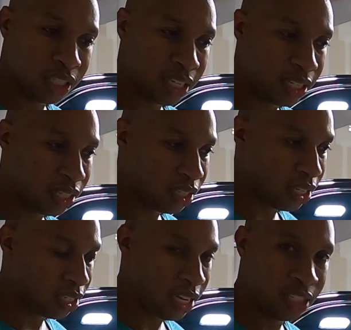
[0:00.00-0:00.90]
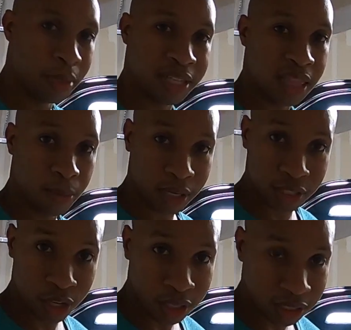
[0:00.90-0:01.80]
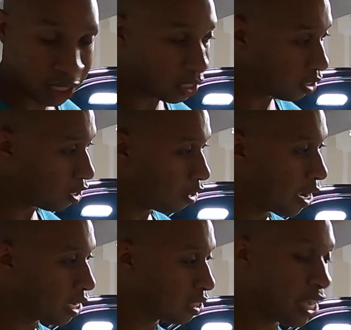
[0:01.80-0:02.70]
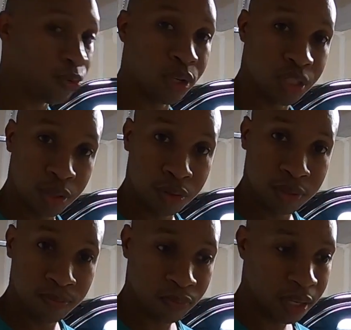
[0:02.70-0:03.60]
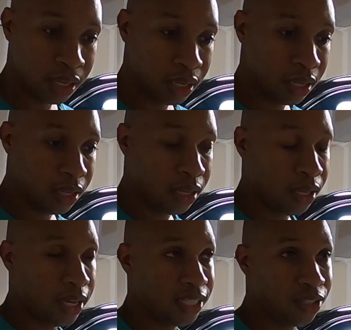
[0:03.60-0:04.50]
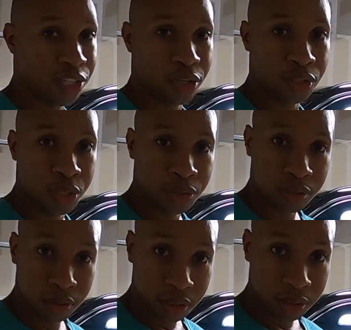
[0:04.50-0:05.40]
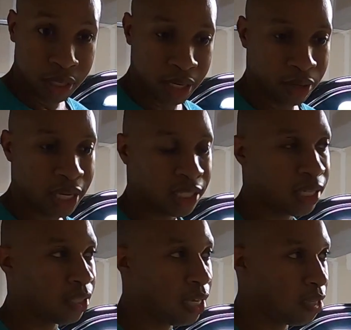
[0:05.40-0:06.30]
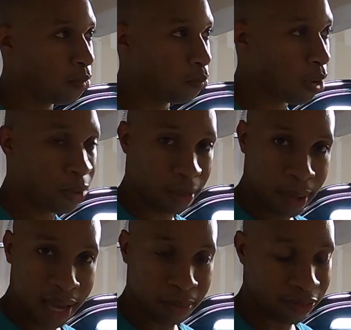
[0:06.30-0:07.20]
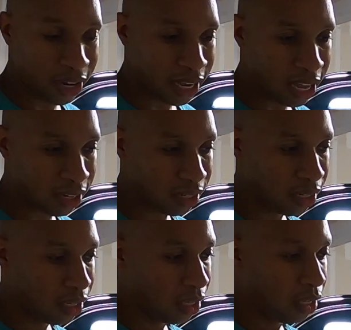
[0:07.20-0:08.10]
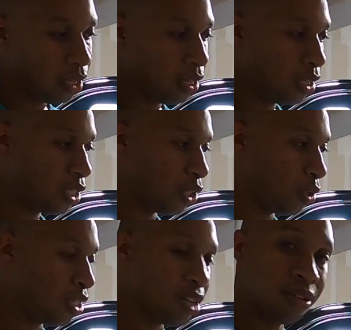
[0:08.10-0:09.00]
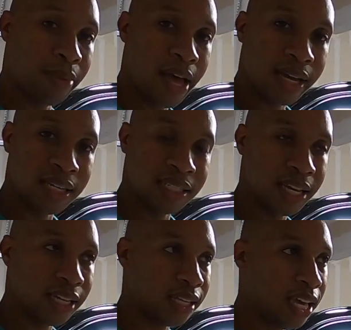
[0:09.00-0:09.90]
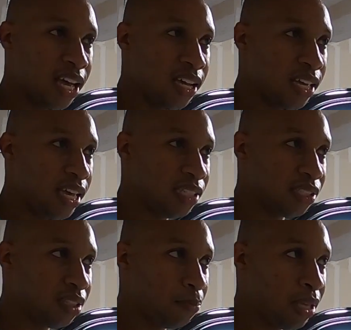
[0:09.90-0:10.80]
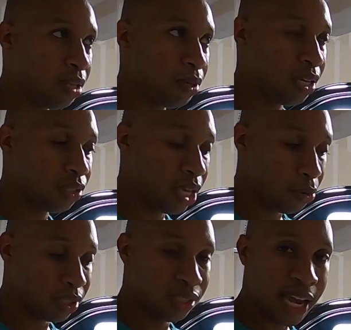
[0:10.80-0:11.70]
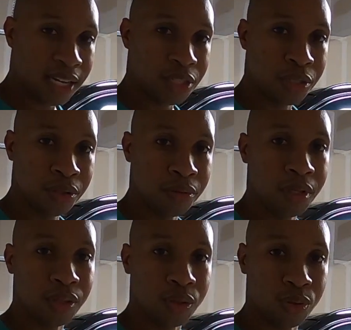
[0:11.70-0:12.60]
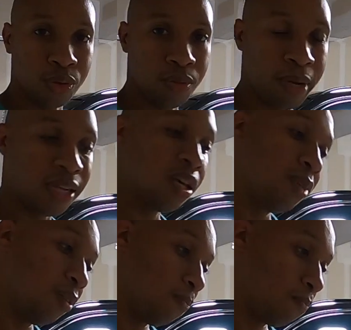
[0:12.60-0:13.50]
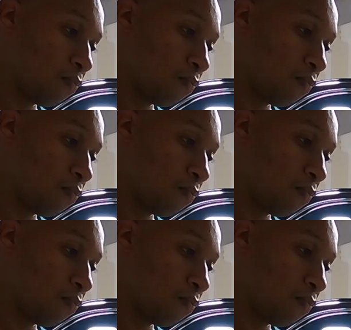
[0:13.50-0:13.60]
He said he told me it's aftermarket exhaust. He said the car had a stage 1 tune. I said, you know, the tune's through. You know, he said I'll be right back and find out. So he texted me back and he said, yeah, it's a BMW. It was dyno tune through BMW.